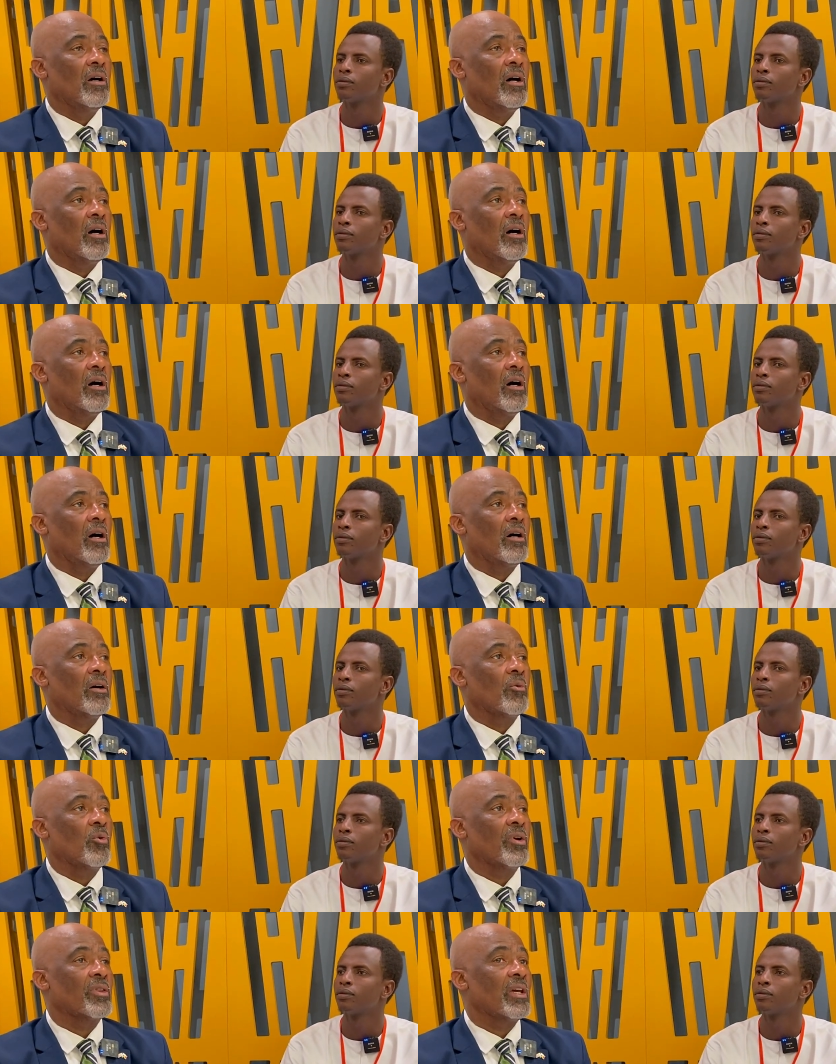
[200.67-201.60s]
Speaker 1: uh,
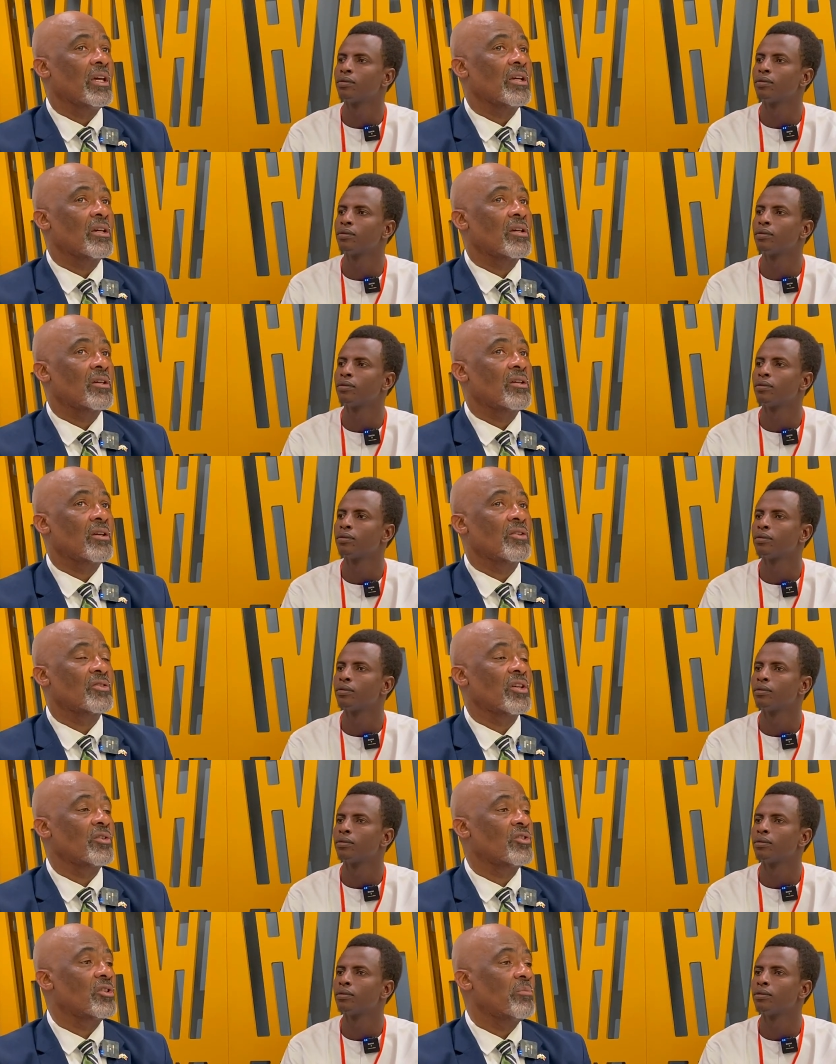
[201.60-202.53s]
what they
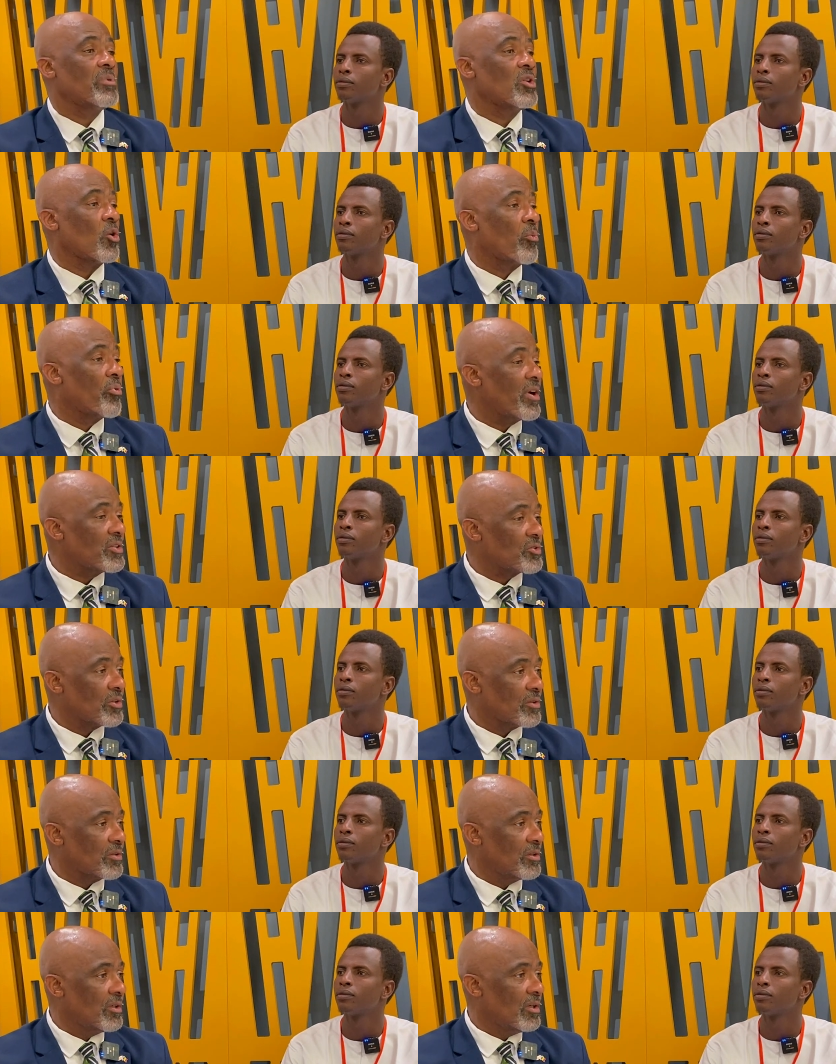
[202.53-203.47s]
considered to be oppression,
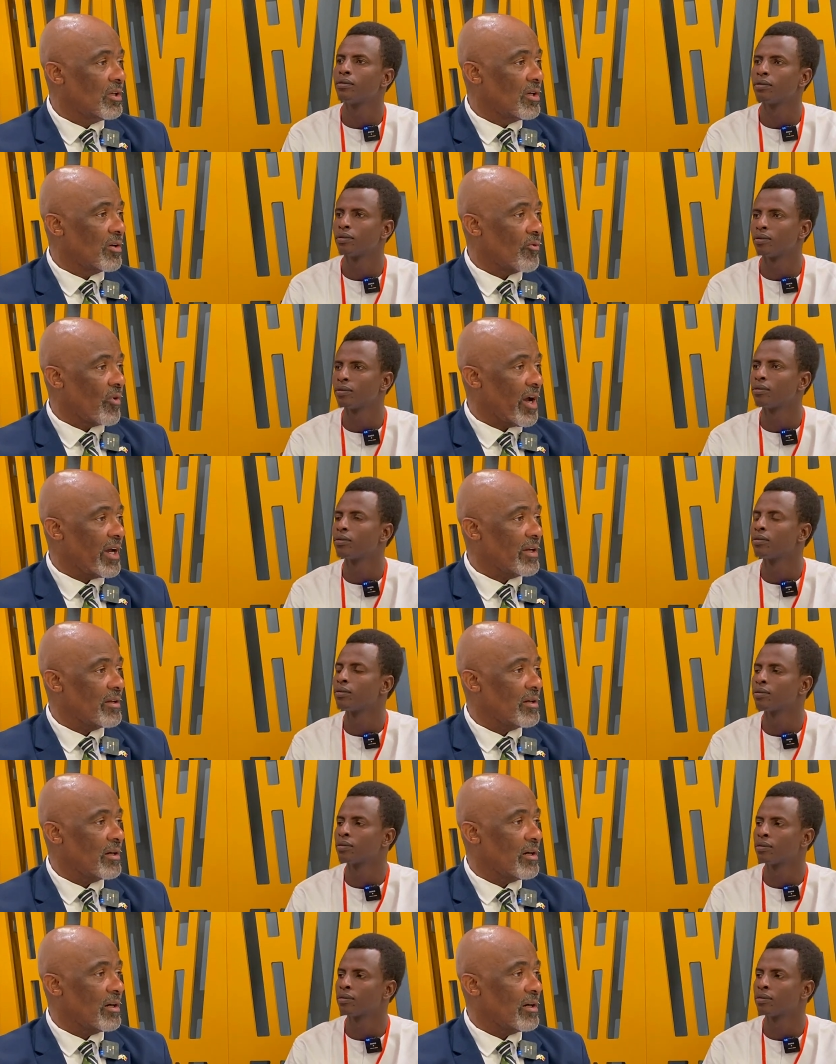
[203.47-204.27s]
right?